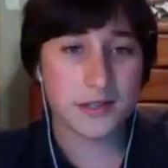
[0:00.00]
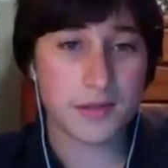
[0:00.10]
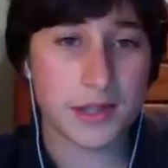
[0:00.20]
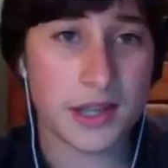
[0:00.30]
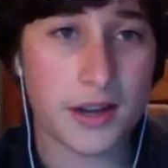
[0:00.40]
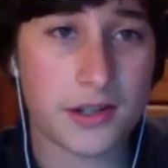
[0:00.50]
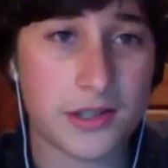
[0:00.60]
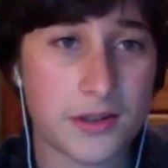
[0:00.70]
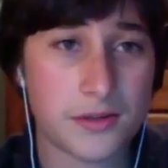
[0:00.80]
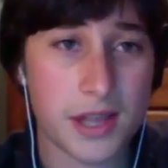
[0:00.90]
is what they are.
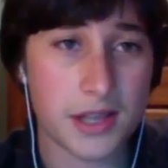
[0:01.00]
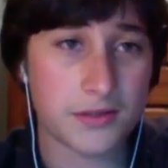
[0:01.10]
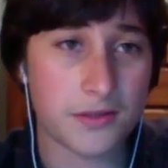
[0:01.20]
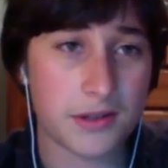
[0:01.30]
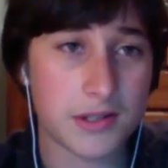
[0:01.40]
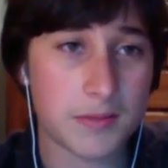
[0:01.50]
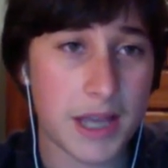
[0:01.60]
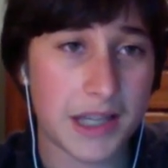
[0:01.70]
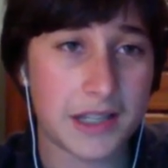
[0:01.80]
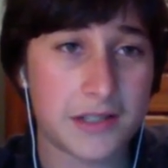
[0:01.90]
So thanks for watching
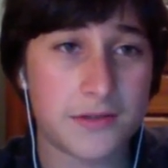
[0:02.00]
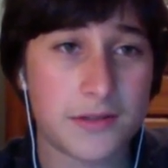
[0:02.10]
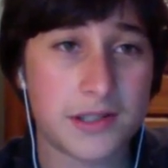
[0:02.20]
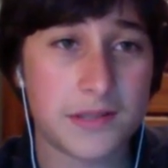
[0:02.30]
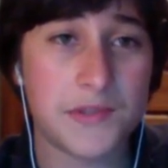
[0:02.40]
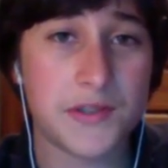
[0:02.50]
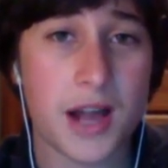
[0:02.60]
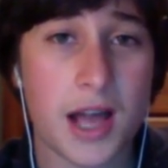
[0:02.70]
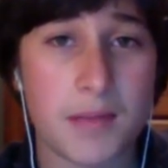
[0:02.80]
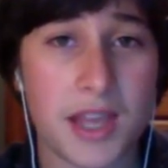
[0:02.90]
MacKidsOnOne.
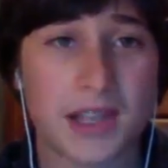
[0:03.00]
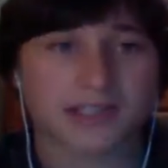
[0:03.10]
Subscribe and